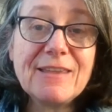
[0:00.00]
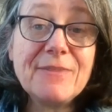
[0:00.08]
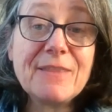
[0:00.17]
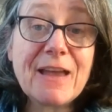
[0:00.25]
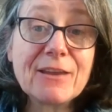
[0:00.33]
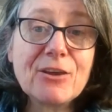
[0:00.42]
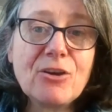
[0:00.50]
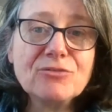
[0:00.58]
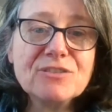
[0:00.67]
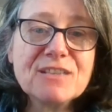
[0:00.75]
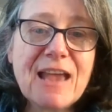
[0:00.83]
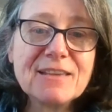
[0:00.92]
in that
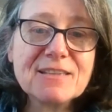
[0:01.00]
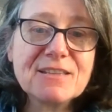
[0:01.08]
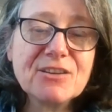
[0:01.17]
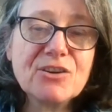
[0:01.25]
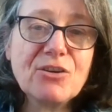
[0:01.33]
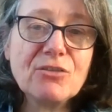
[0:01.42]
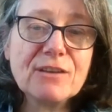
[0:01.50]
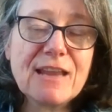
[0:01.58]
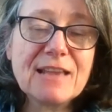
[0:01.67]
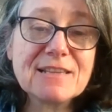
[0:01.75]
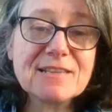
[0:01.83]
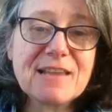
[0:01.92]
context and not
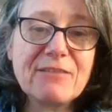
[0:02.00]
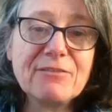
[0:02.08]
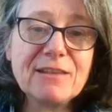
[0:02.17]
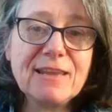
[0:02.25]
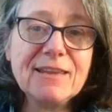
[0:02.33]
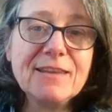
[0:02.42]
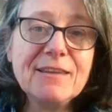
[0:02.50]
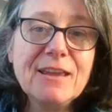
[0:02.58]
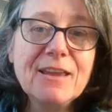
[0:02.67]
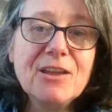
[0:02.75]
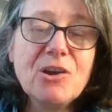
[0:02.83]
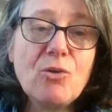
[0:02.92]
necessarily
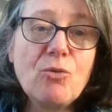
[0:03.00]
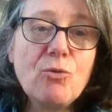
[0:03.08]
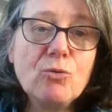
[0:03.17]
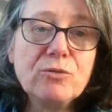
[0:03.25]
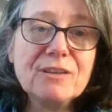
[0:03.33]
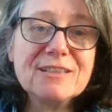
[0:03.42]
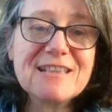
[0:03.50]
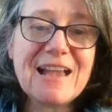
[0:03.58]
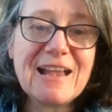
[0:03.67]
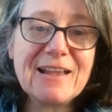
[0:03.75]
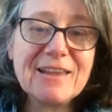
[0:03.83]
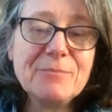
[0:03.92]
all the
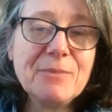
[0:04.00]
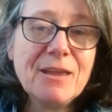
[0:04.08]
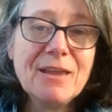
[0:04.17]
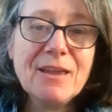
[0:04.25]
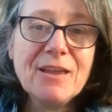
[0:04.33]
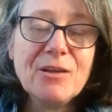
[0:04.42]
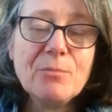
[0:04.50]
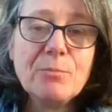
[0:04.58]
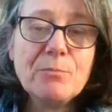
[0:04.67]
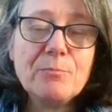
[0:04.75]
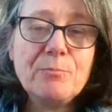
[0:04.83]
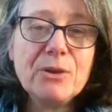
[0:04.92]
time
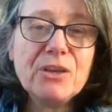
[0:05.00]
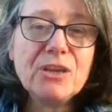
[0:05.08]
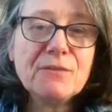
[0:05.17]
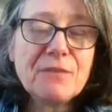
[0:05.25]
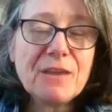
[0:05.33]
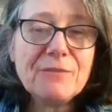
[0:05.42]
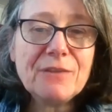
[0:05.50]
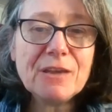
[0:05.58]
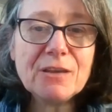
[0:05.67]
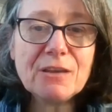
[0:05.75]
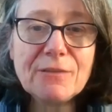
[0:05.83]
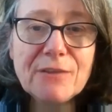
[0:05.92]
but you, if
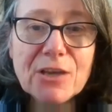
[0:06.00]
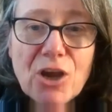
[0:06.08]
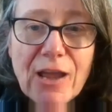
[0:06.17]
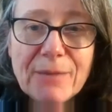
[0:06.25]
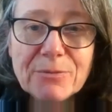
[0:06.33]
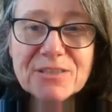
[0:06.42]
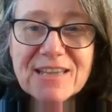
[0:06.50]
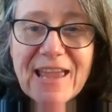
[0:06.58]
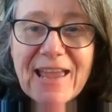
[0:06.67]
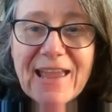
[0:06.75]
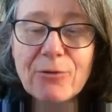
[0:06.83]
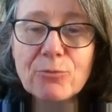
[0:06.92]
you if you're not able to
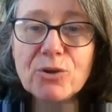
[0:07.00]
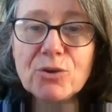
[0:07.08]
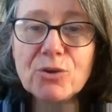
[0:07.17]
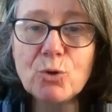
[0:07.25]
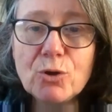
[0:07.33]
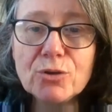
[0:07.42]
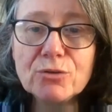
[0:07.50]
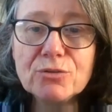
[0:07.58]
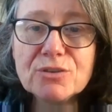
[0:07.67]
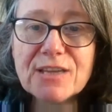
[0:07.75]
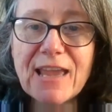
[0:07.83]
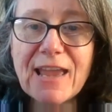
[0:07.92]
get out your
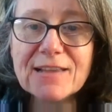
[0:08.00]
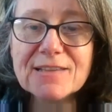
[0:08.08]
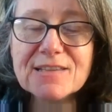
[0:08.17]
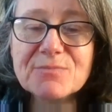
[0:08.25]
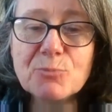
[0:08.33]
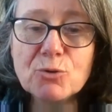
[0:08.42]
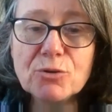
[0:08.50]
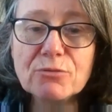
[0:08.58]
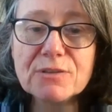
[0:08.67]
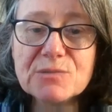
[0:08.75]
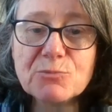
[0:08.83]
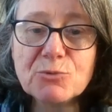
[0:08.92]
world gets
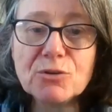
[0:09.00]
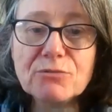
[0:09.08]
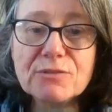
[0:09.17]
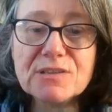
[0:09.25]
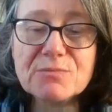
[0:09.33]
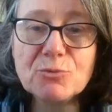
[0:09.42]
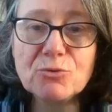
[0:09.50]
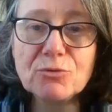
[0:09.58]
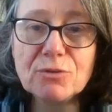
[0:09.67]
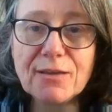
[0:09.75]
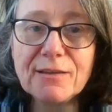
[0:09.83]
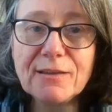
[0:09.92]
smaller and smaller and
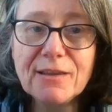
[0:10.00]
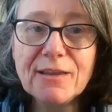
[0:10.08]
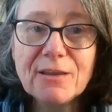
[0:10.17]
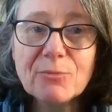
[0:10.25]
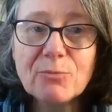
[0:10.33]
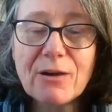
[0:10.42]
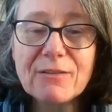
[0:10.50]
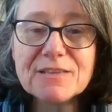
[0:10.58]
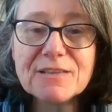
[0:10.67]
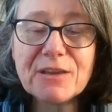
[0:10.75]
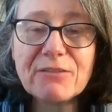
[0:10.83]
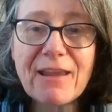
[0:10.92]
smaller
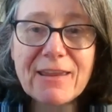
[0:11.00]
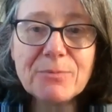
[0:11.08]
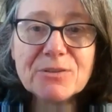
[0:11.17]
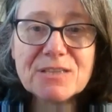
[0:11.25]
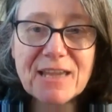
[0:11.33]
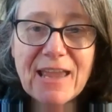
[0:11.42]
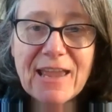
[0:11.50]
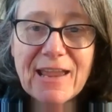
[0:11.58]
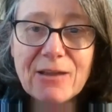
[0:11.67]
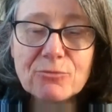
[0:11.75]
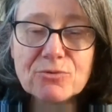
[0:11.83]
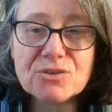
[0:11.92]
whereas if you're able to get
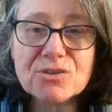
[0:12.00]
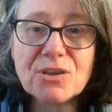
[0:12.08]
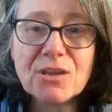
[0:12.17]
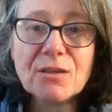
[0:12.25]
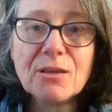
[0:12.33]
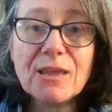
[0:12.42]
out